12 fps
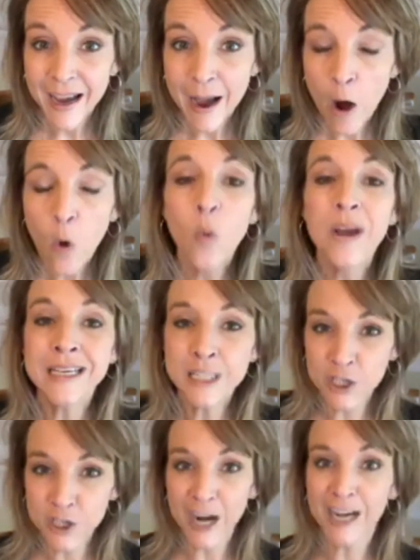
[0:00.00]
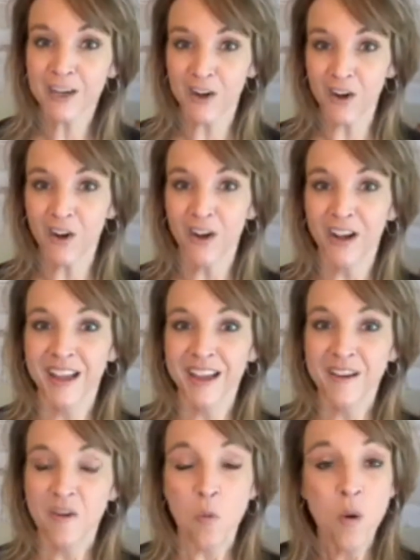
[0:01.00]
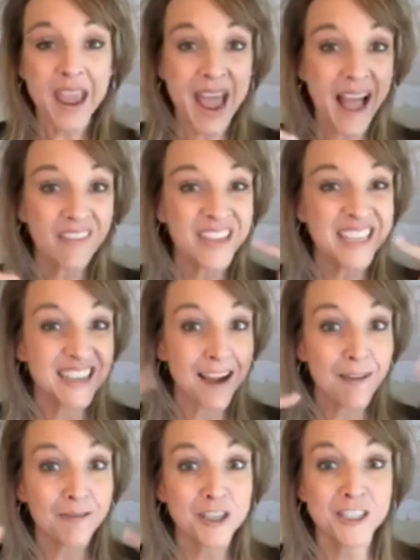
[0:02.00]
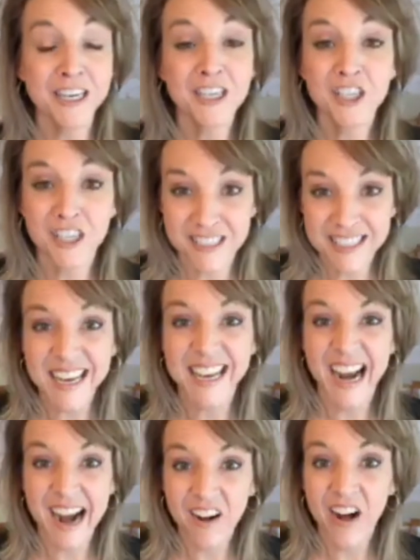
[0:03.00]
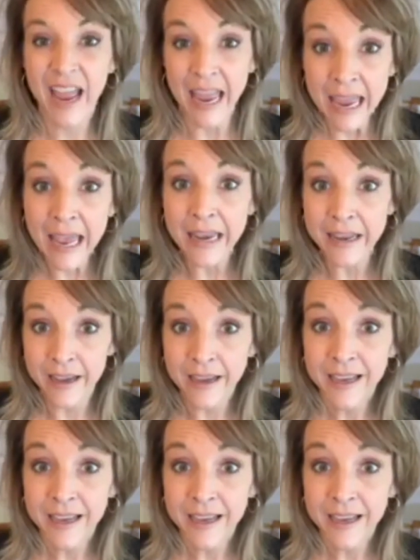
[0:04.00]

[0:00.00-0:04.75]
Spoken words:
We struggle. We have these conversations in our head.